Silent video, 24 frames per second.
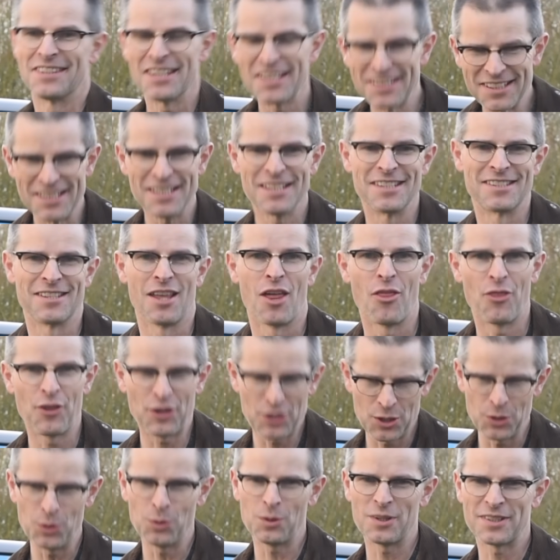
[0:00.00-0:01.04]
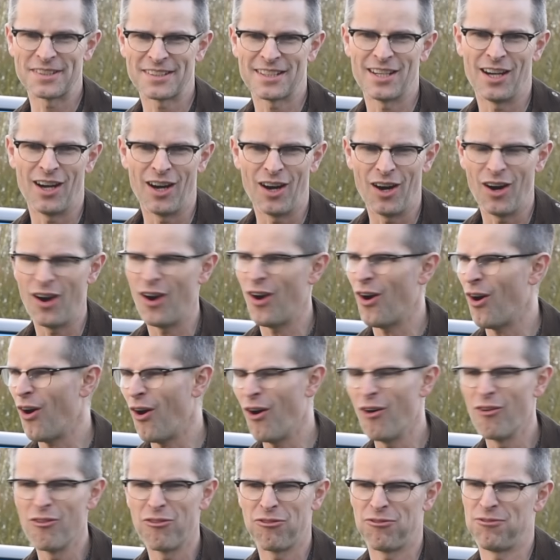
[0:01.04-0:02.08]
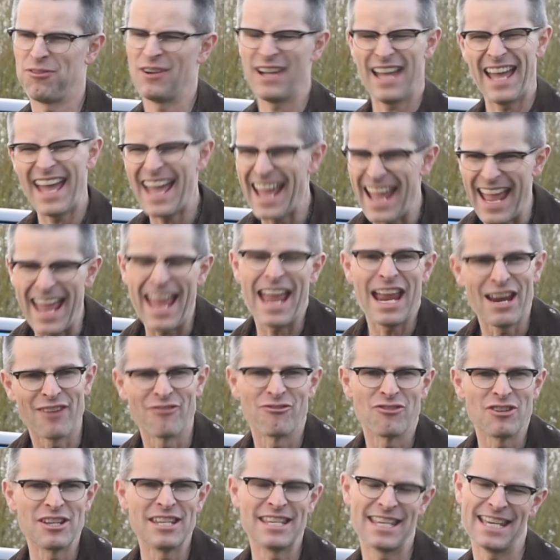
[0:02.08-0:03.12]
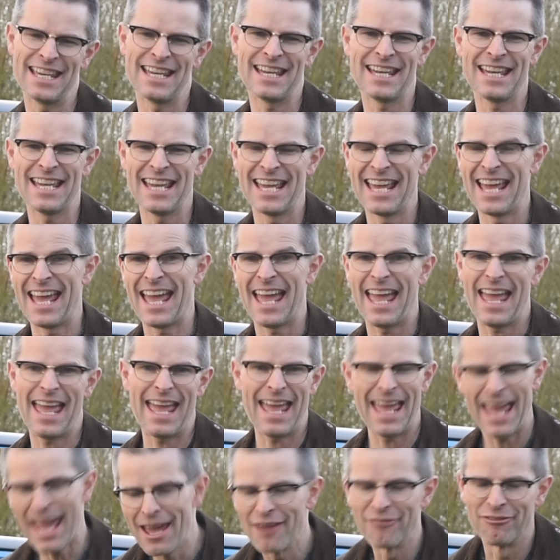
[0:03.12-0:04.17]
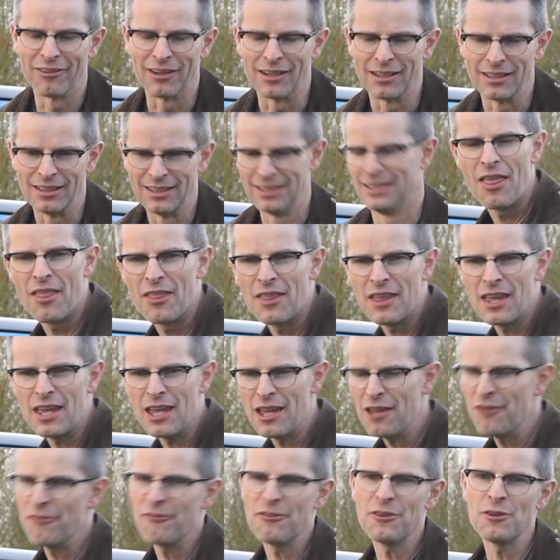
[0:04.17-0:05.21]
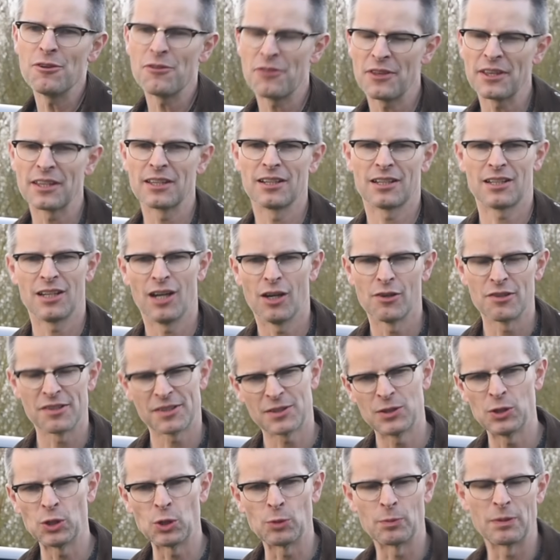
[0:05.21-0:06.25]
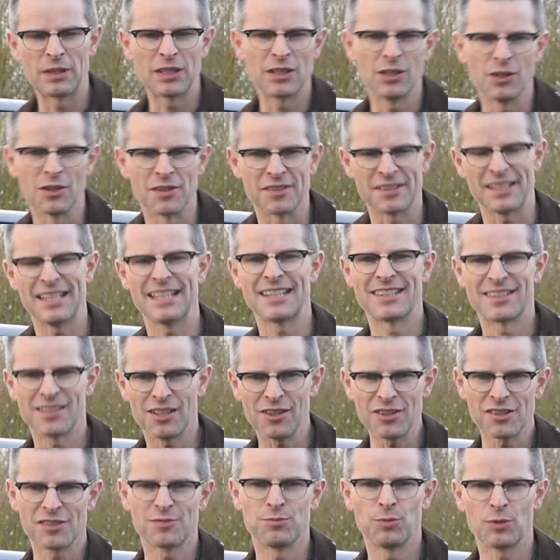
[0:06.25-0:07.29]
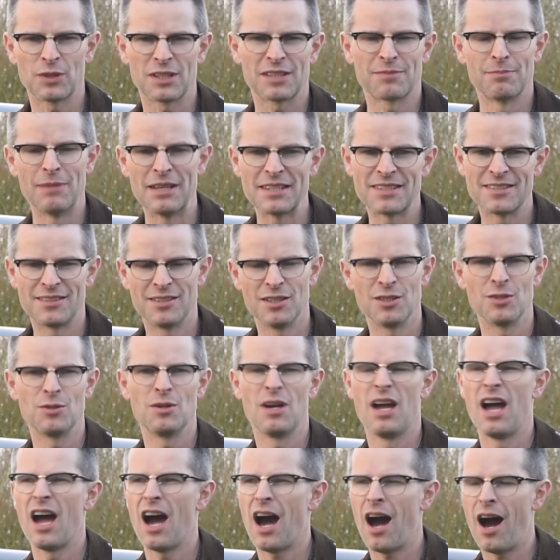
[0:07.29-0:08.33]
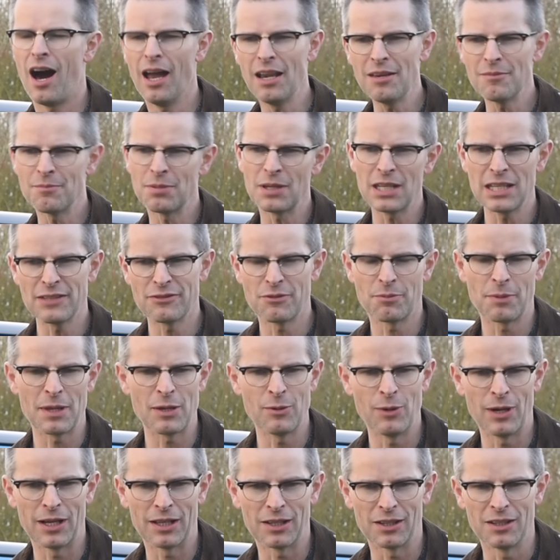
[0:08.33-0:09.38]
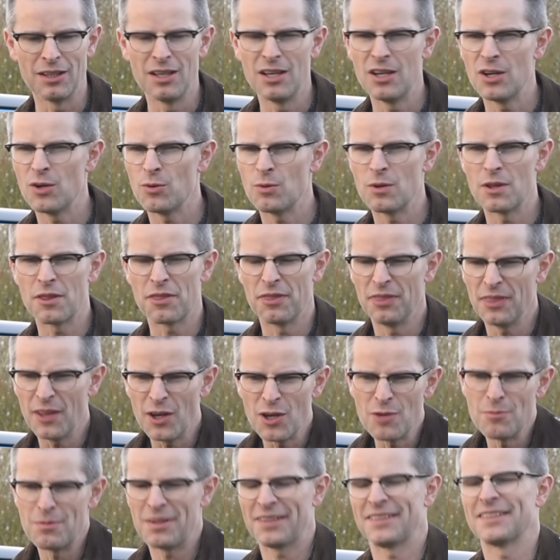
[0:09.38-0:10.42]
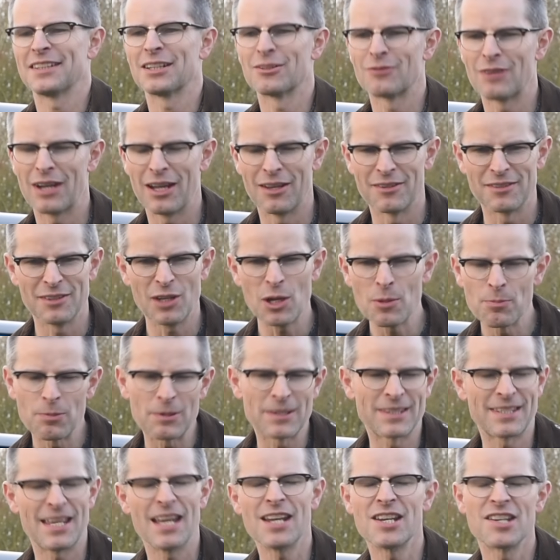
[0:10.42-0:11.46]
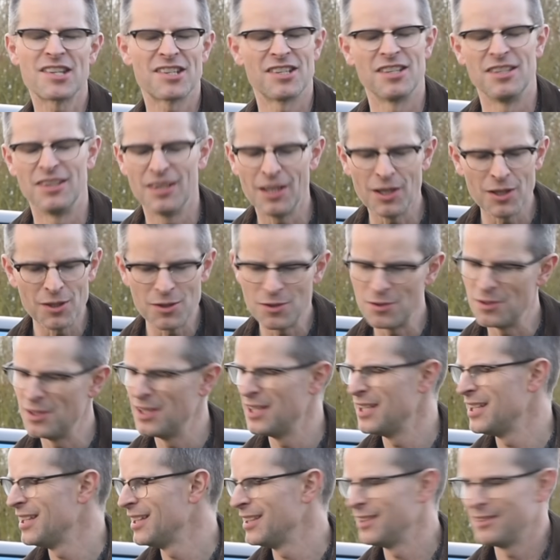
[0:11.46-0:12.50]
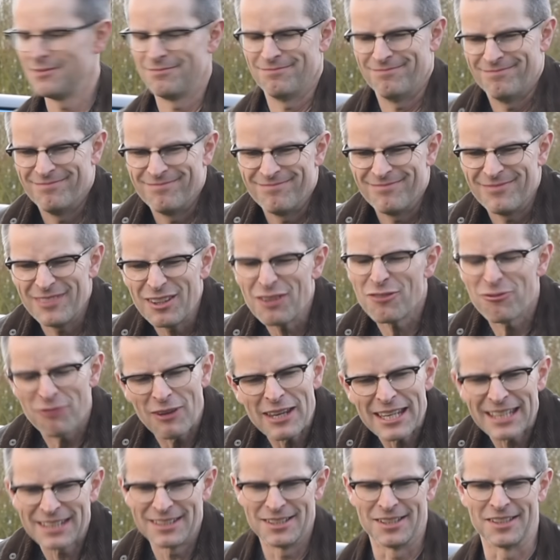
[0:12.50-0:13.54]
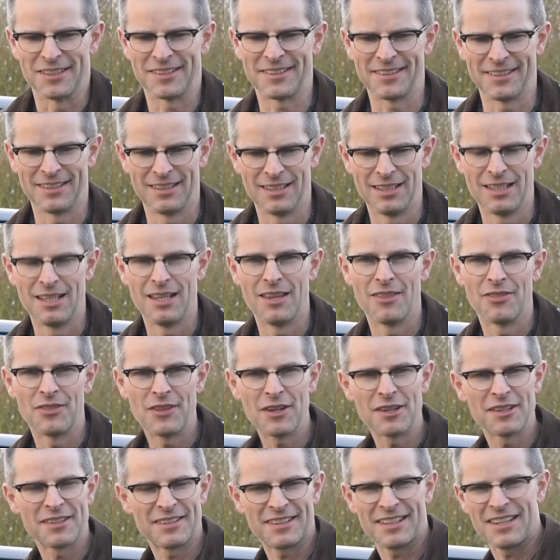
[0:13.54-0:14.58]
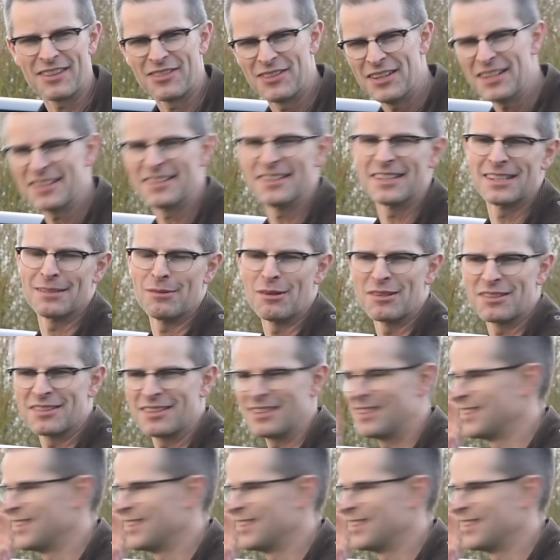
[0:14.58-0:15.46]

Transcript: this is the coolest car of every year ever. If you think a car is cool because it does what it's meant to do unbelievably well, with no messing around, no pretension, no fakeness, this is the most